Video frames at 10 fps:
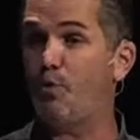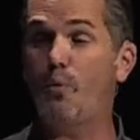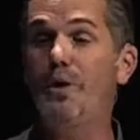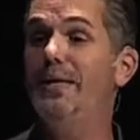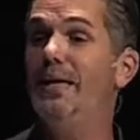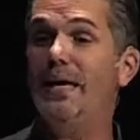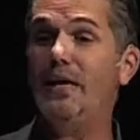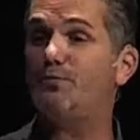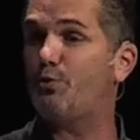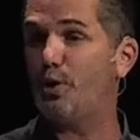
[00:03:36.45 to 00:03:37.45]
what we
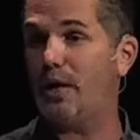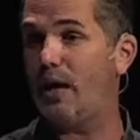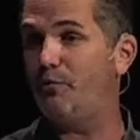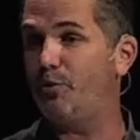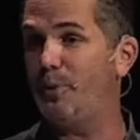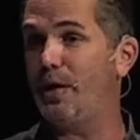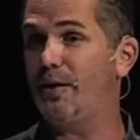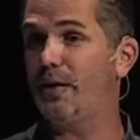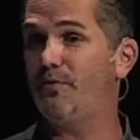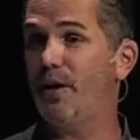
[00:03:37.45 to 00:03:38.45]
need for life will be
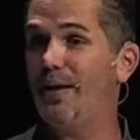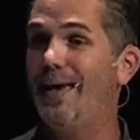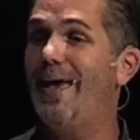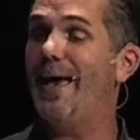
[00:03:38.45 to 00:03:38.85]
identified,